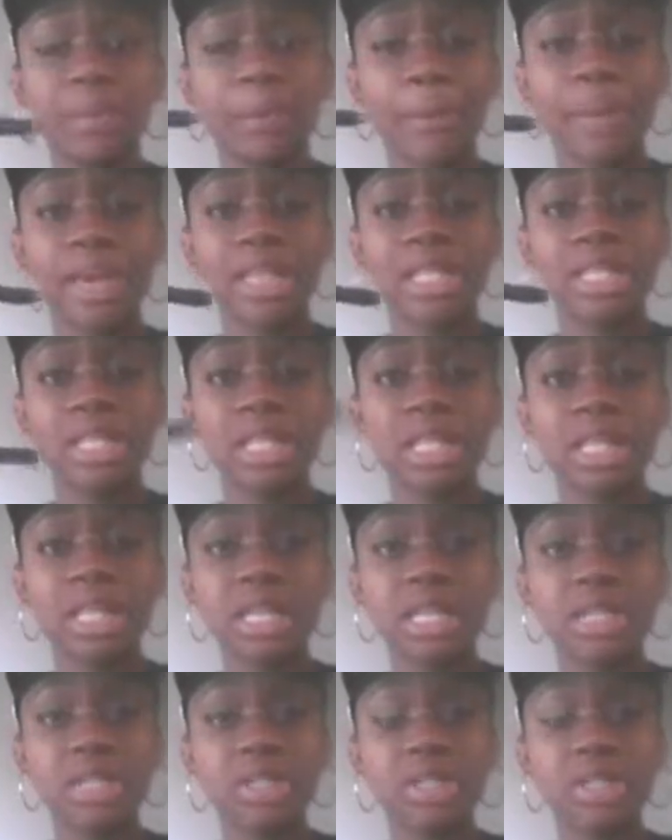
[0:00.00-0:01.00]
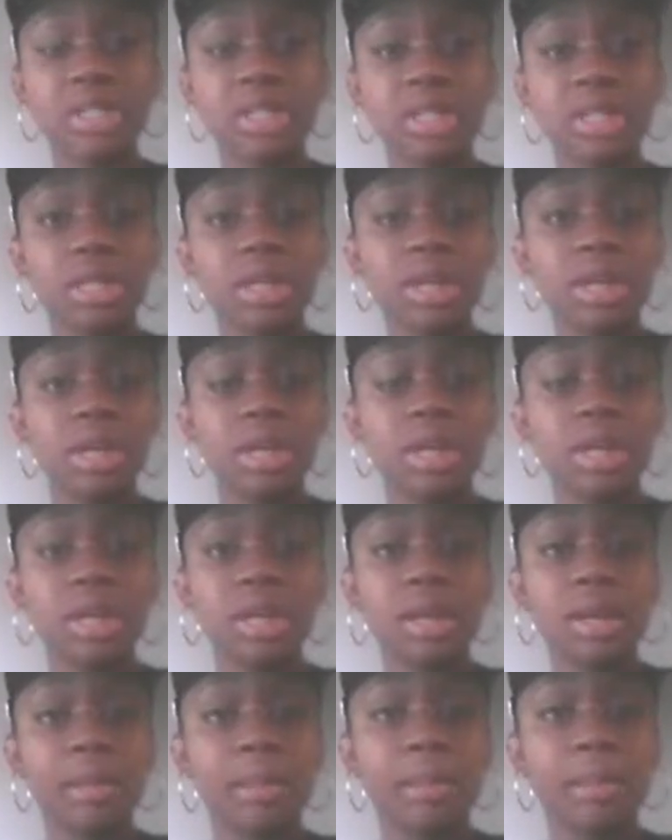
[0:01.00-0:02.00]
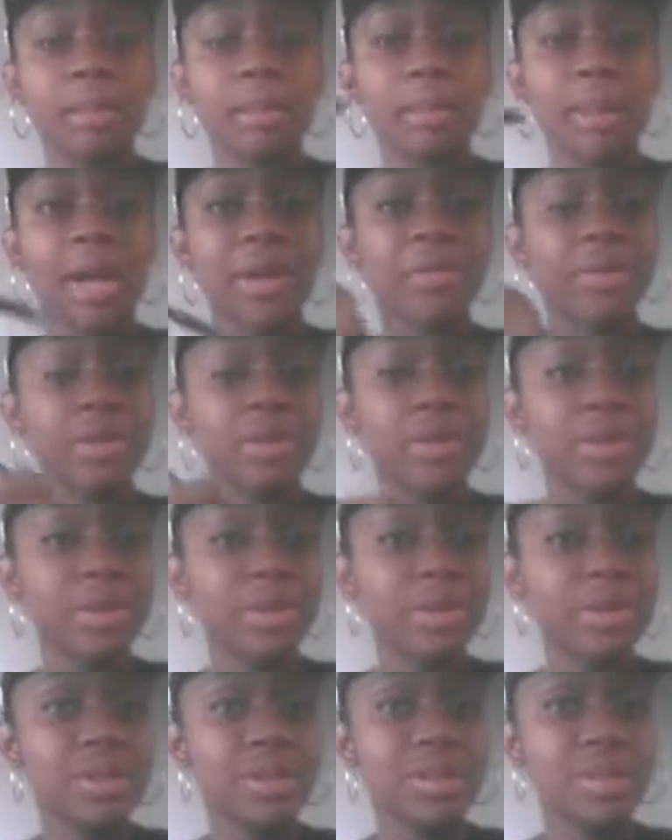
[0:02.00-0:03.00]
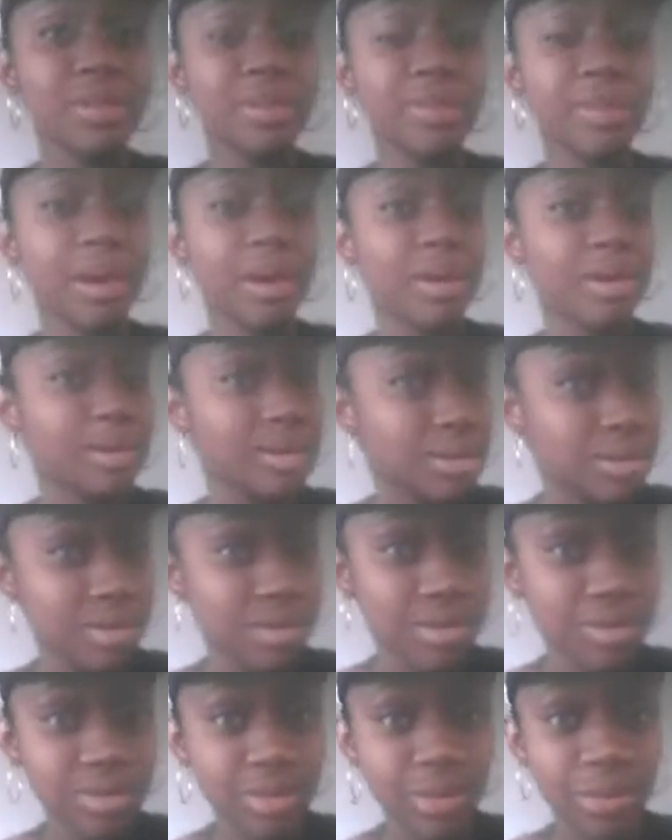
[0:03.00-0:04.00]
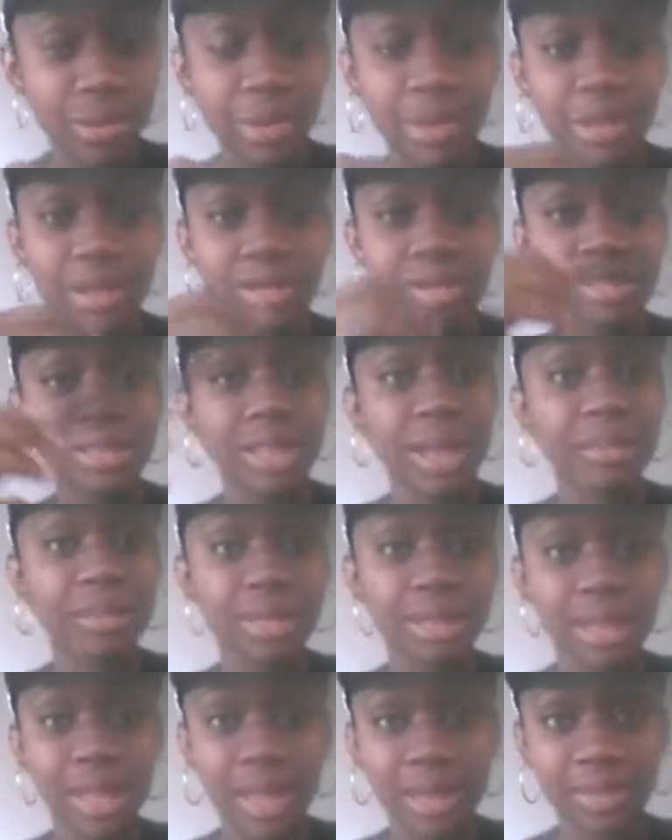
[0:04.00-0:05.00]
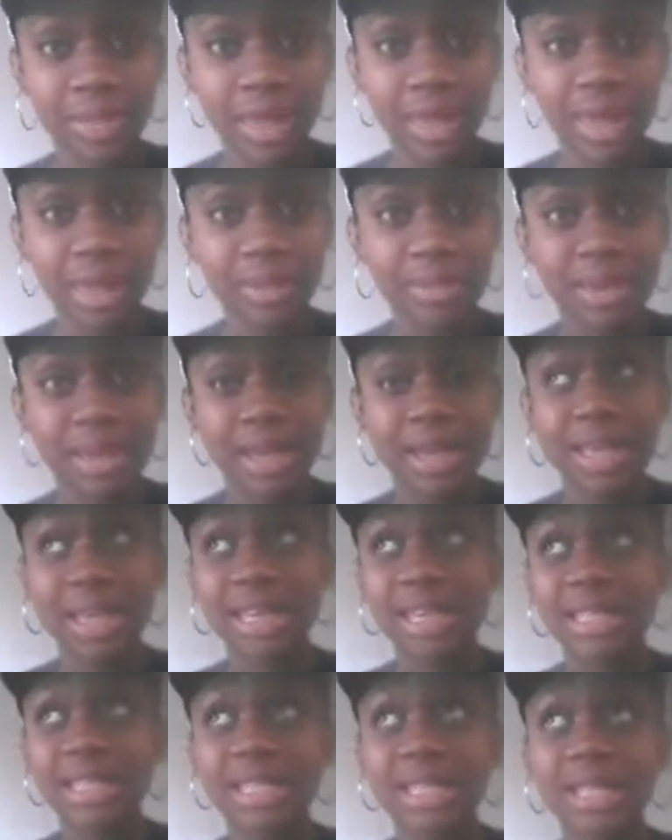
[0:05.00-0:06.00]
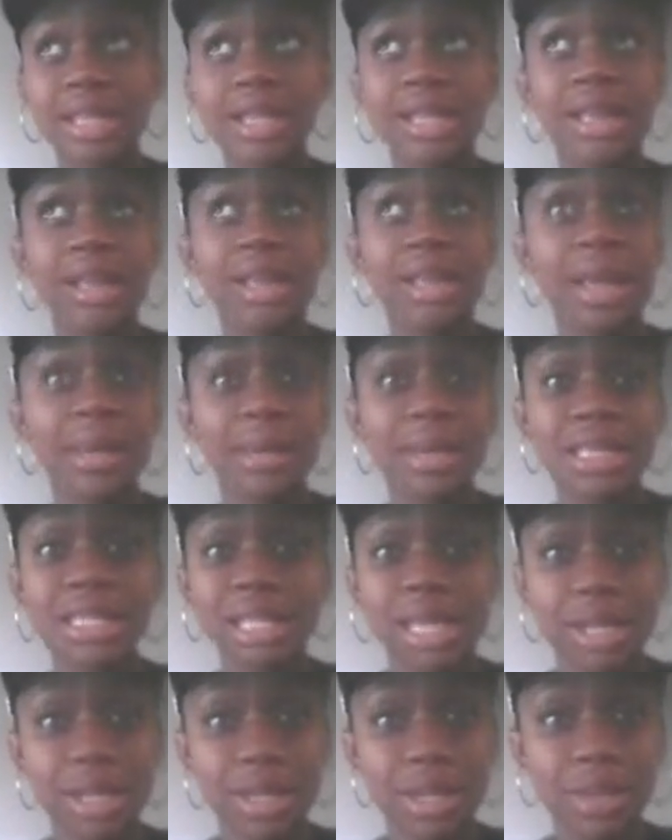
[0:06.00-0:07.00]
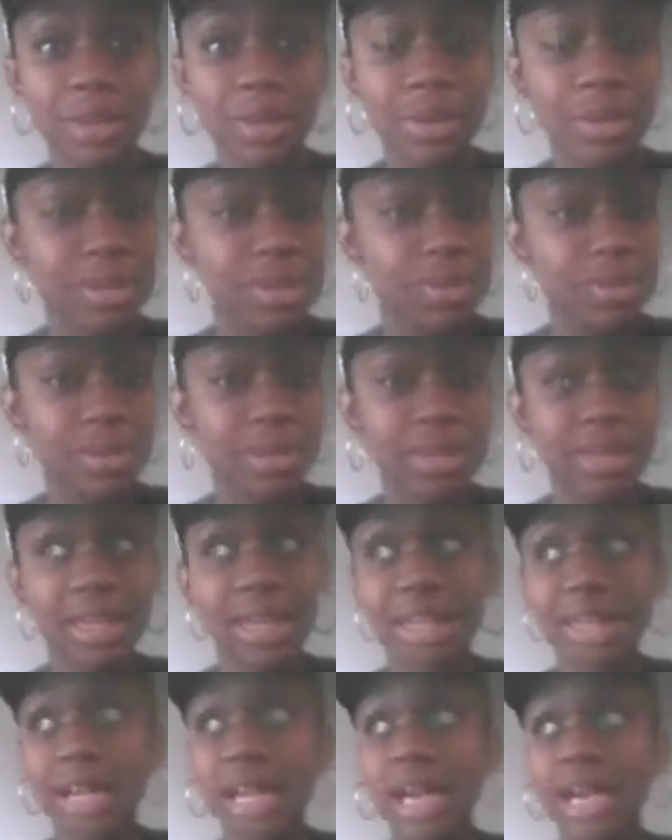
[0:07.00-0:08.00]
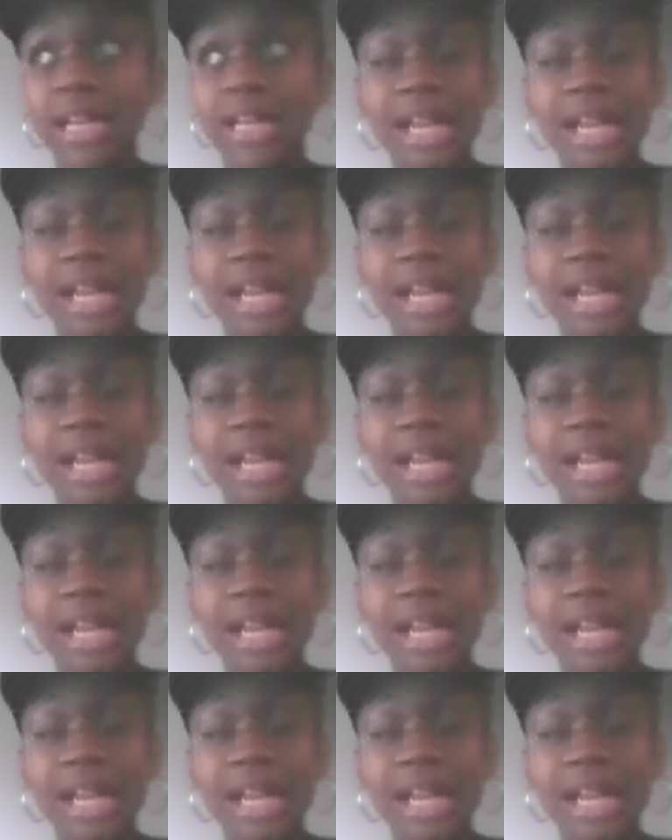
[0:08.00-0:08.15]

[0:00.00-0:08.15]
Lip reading: messaged my recruiter's boss or something like that. Because, let me tell you, it was within a